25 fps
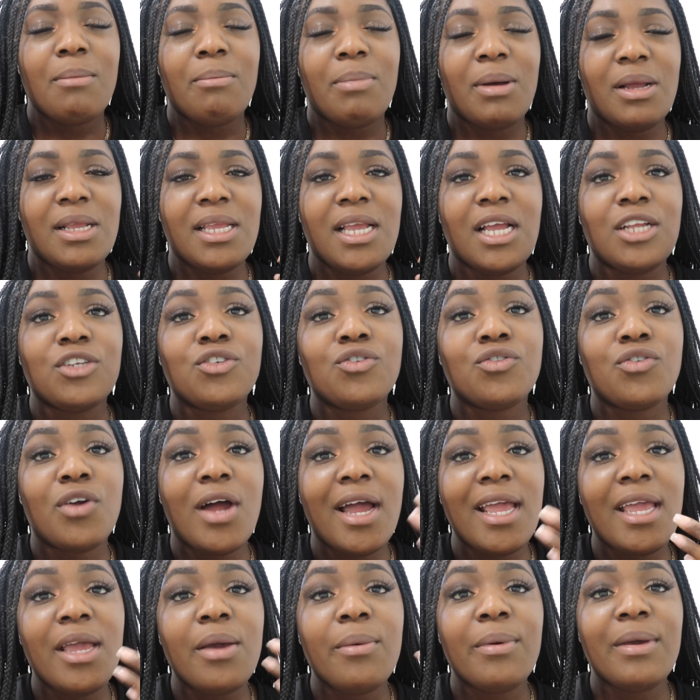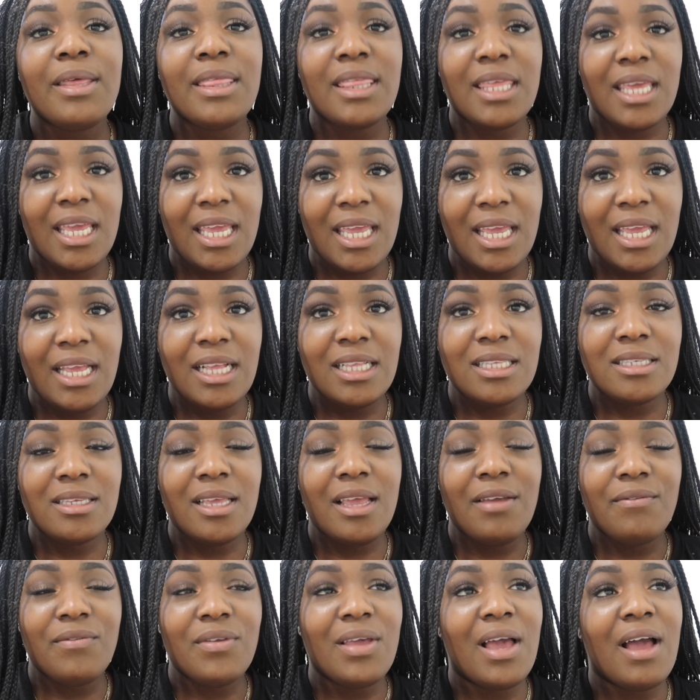But yeah, try it with
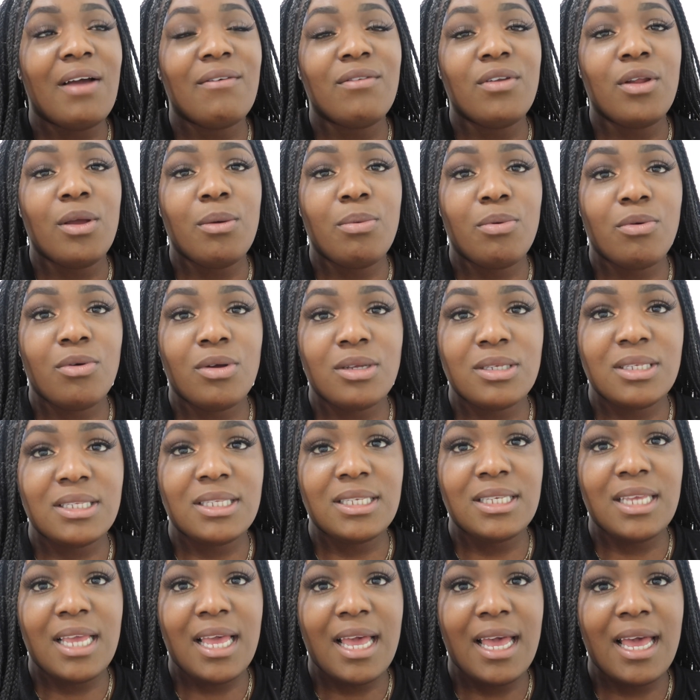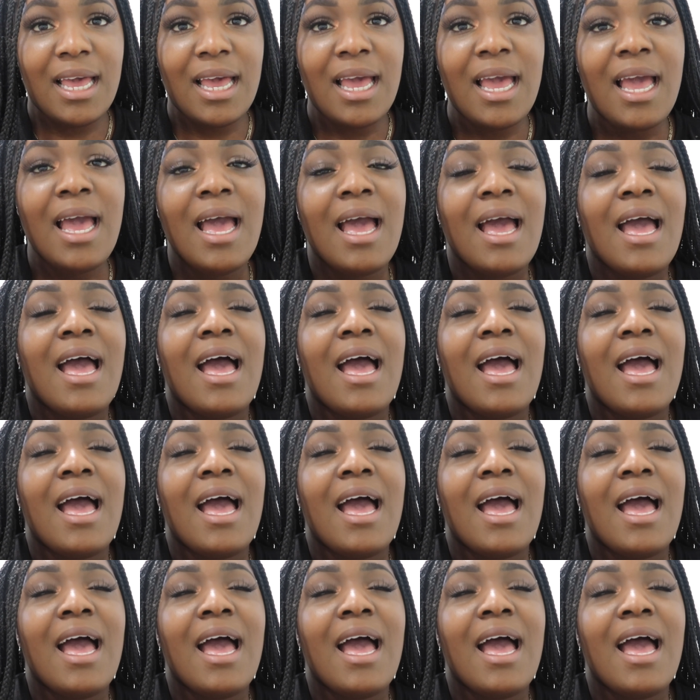heat if you have low porosity hair.